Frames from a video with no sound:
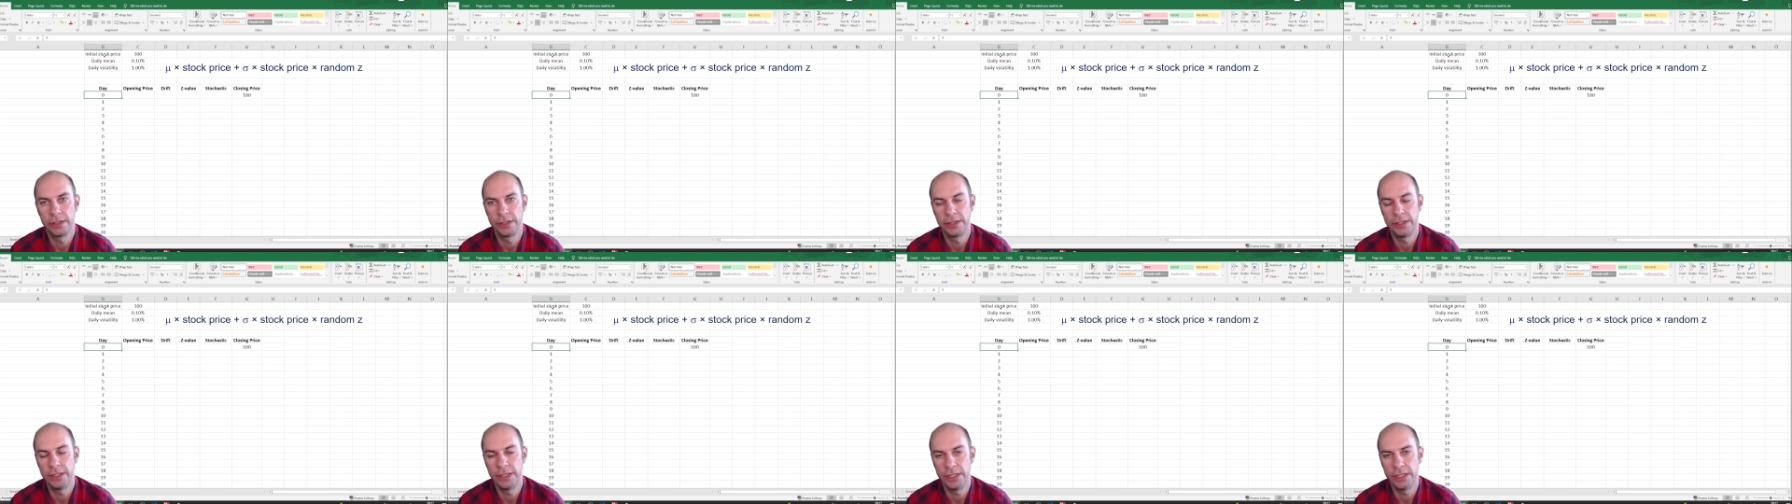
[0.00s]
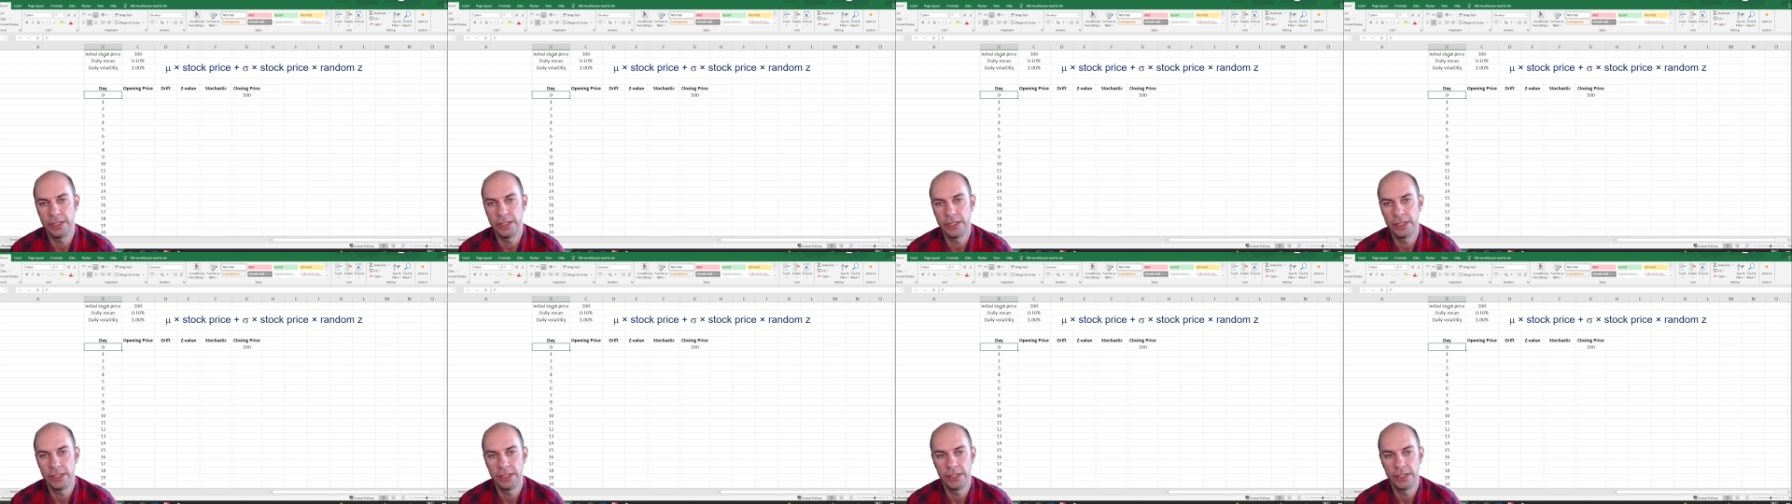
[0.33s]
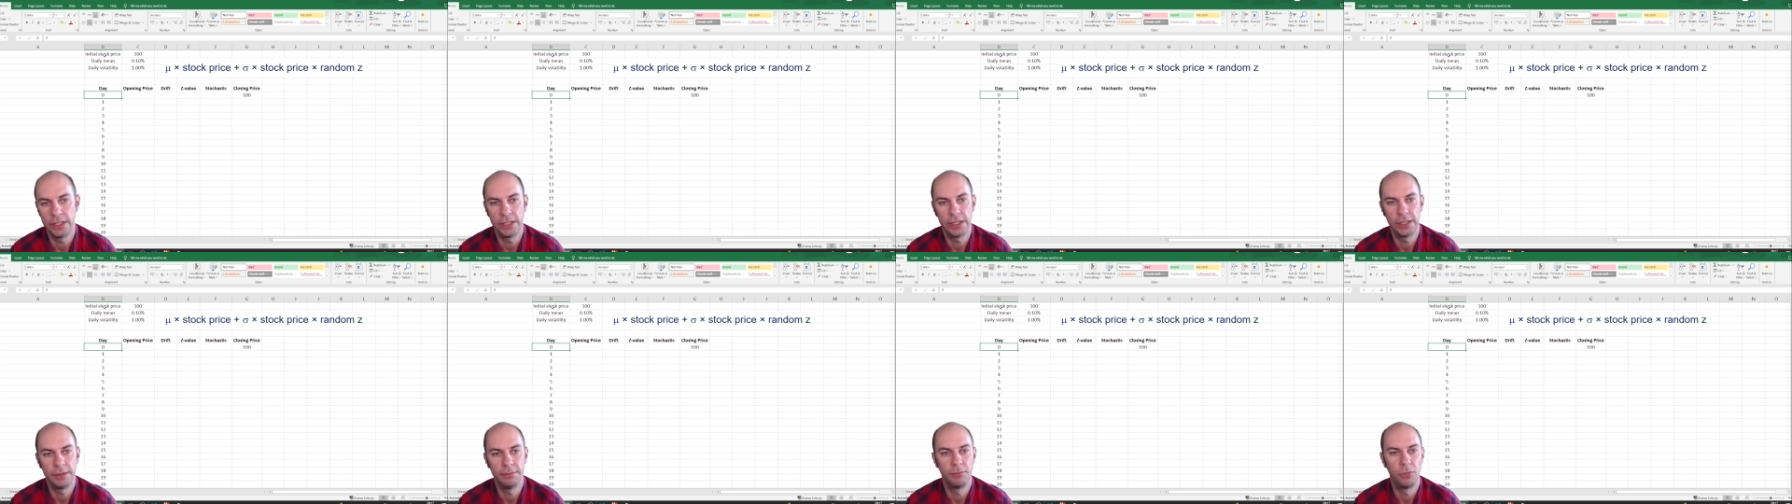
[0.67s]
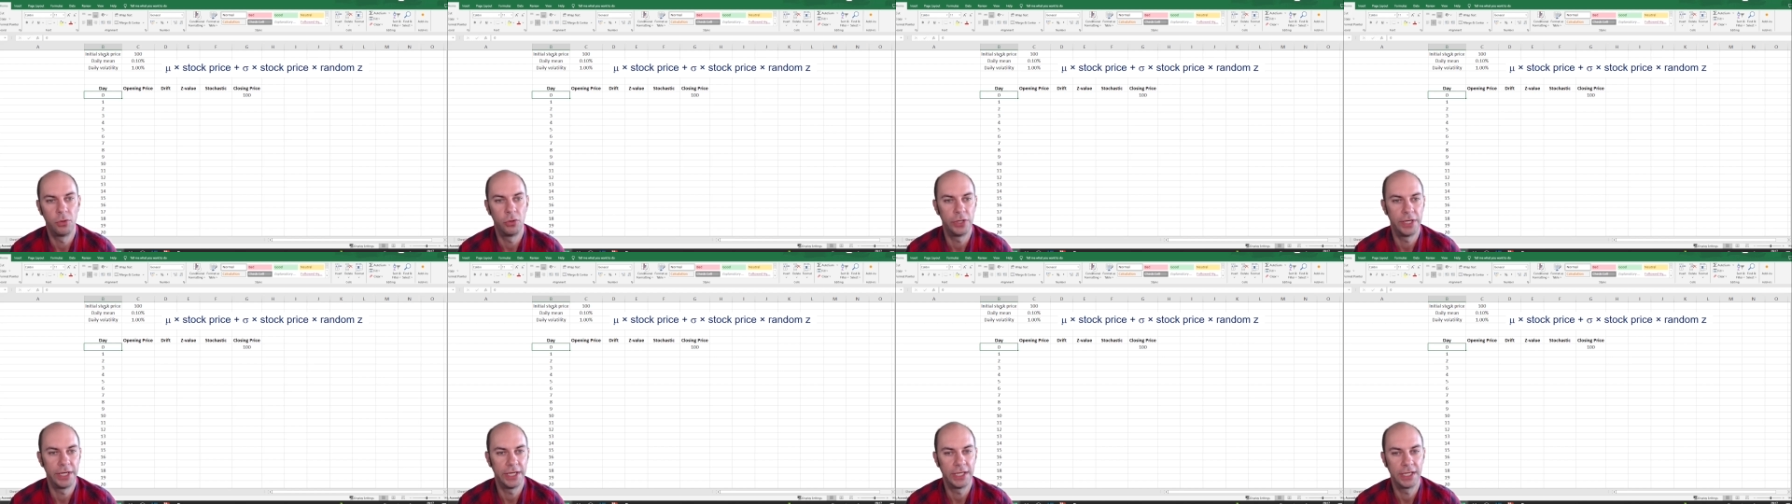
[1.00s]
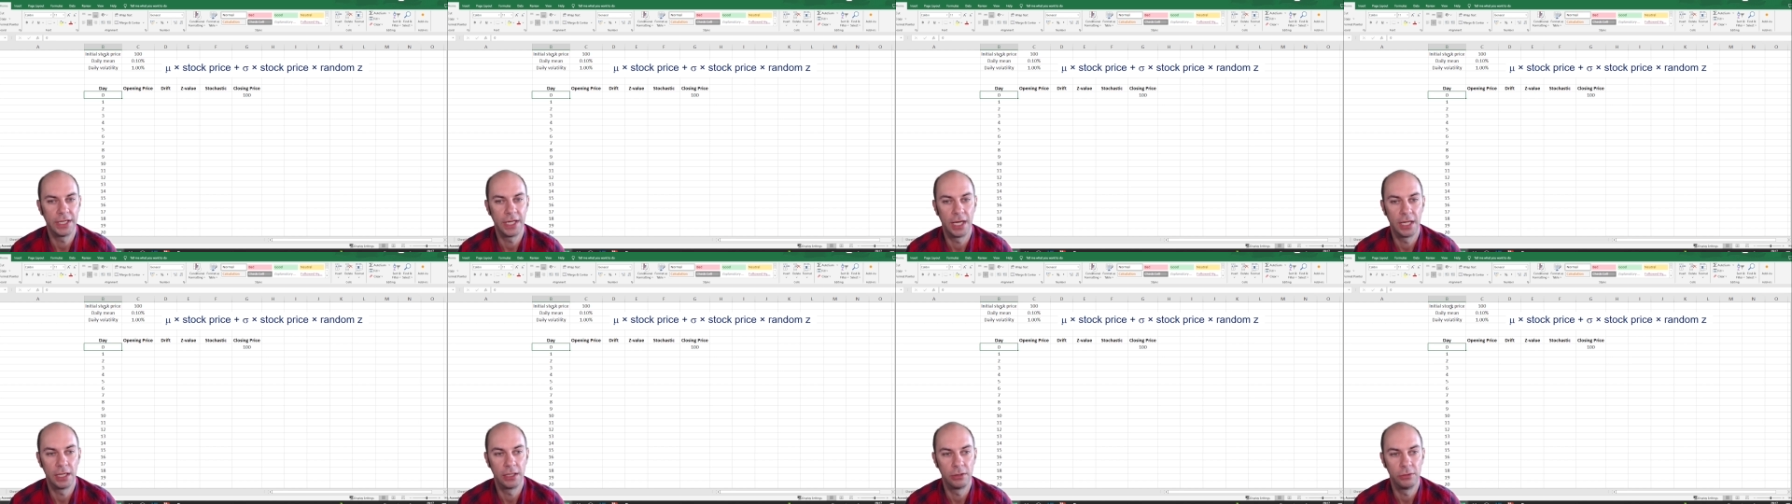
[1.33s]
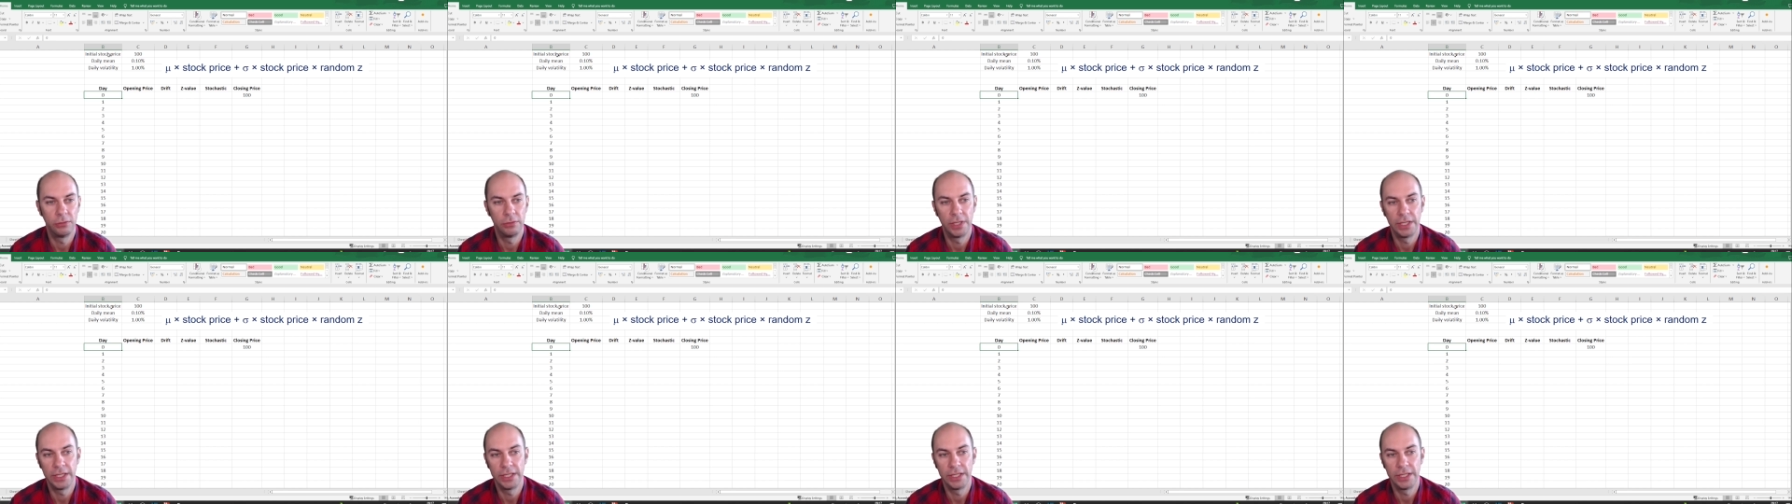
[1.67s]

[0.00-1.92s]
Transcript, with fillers: the Monte Carlo